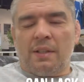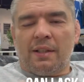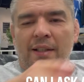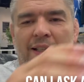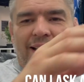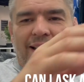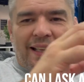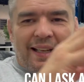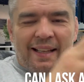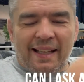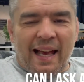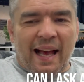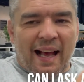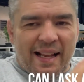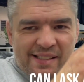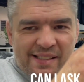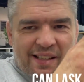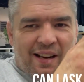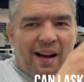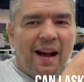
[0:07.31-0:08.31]
Can I
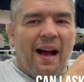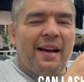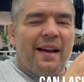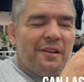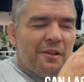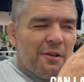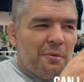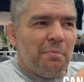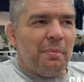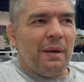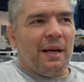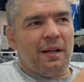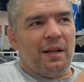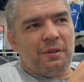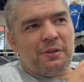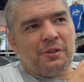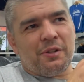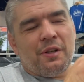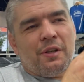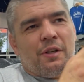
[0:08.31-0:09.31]
ask higher
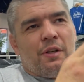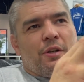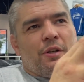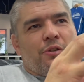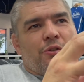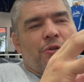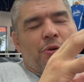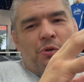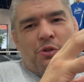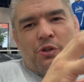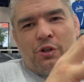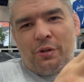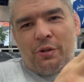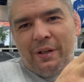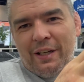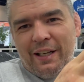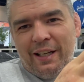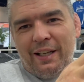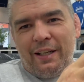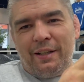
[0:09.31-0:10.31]
belt to
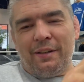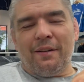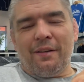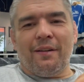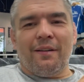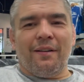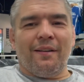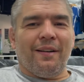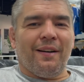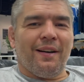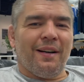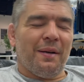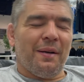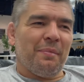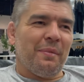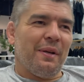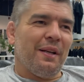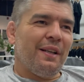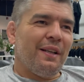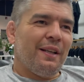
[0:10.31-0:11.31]
train?
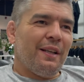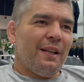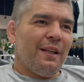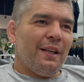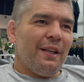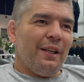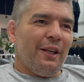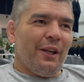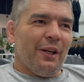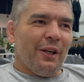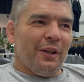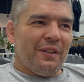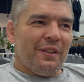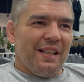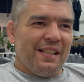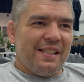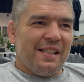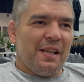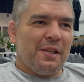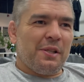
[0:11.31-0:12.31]

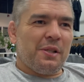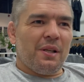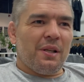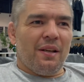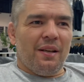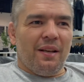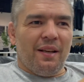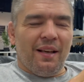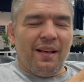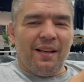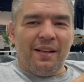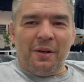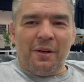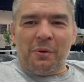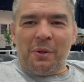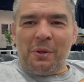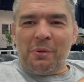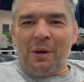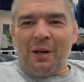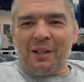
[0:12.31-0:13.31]
This is
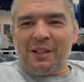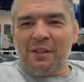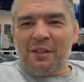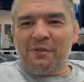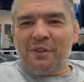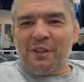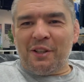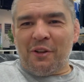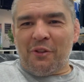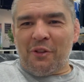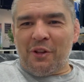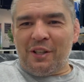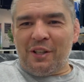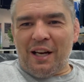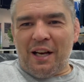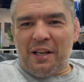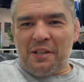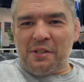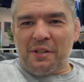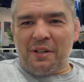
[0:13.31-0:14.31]
we're walking very thin
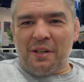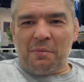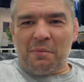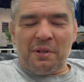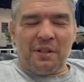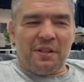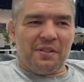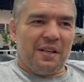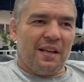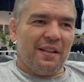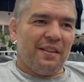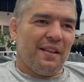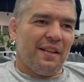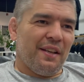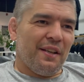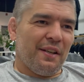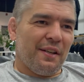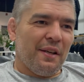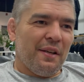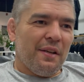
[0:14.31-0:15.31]
ice here because I
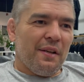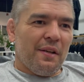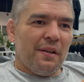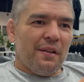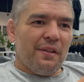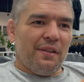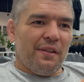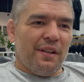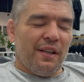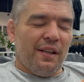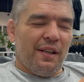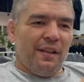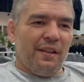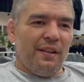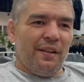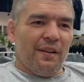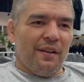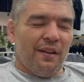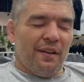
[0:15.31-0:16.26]
think the